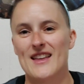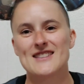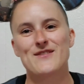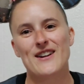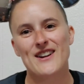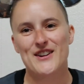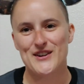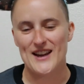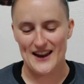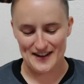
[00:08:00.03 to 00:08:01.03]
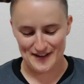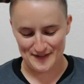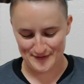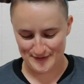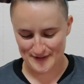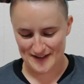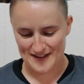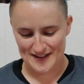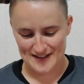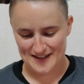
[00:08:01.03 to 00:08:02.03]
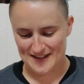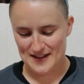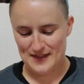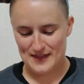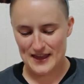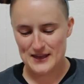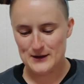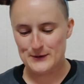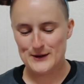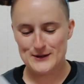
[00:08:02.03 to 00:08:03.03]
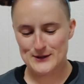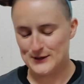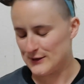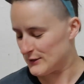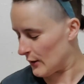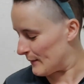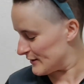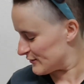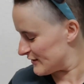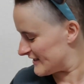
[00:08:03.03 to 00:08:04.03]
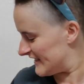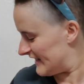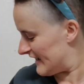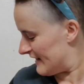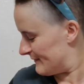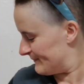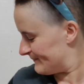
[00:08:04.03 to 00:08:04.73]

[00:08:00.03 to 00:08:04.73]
that's very creative. Thank you so much, Christina.